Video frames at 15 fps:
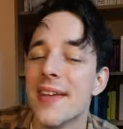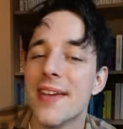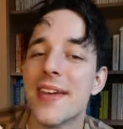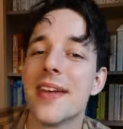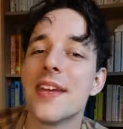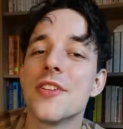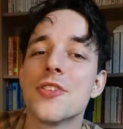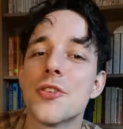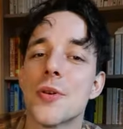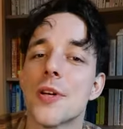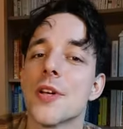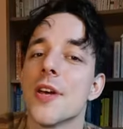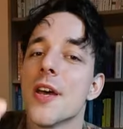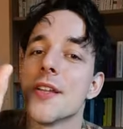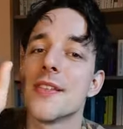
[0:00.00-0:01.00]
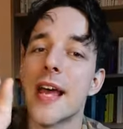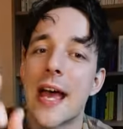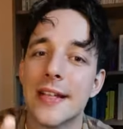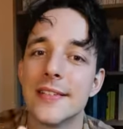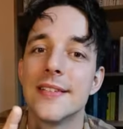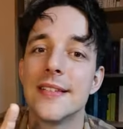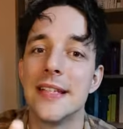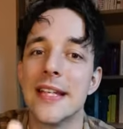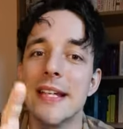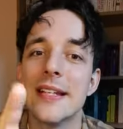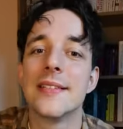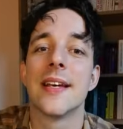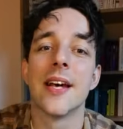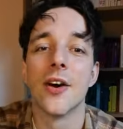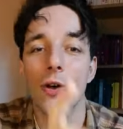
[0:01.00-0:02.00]
Intricate and
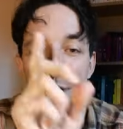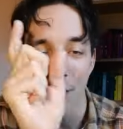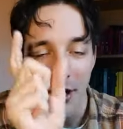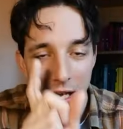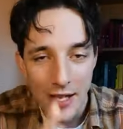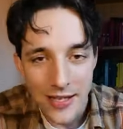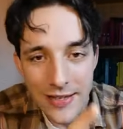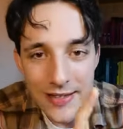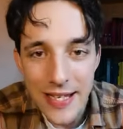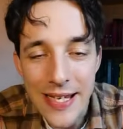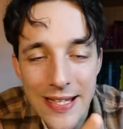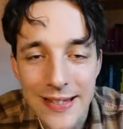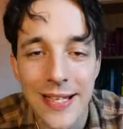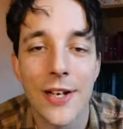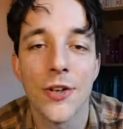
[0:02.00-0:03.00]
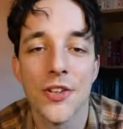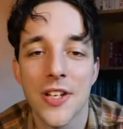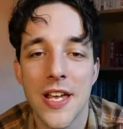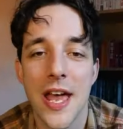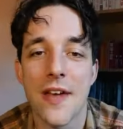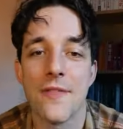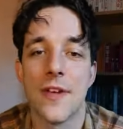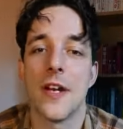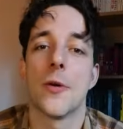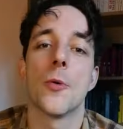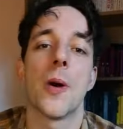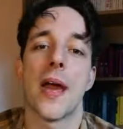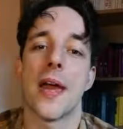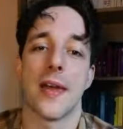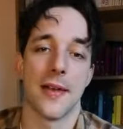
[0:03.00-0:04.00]
detailed. Detailed gave it
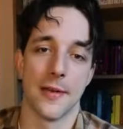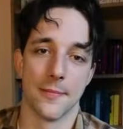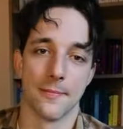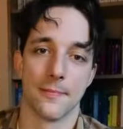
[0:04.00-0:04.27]
away.